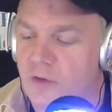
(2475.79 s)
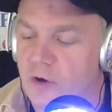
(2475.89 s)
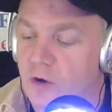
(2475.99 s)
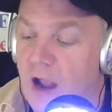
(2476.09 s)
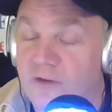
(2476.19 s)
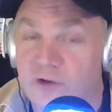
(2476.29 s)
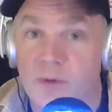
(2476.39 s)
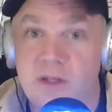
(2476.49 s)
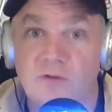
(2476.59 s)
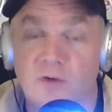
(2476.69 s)
there
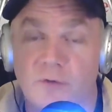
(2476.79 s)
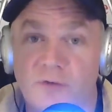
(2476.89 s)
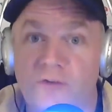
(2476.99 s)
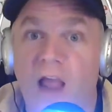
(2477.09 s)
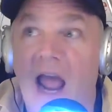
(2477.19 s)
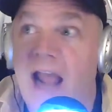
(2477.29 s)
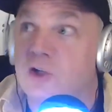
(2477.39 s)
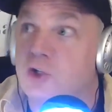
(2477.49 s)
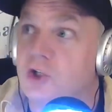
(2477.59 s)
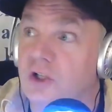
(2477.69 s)
some of these services
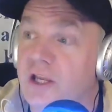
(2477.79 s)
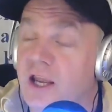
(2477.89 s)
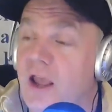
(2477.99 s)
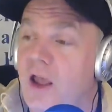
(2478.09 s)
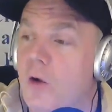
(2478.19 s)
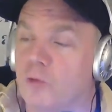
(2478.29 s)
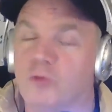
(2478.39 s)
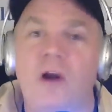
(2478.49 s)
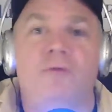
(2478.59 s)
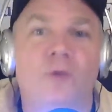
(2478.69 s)
actually
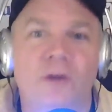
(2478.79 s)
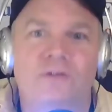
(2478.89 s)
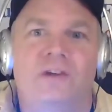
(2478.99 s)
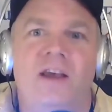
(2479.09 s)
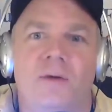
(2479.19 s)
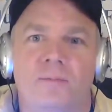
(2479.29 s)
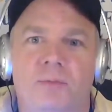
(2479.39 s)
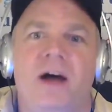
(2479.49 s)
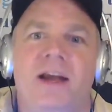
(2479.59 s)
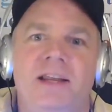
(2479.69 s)
reference him
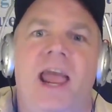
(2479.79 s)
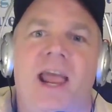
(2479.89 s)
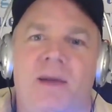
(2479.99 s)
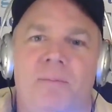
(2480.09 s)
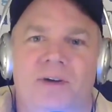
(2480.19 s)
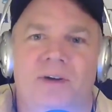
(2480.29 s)
by name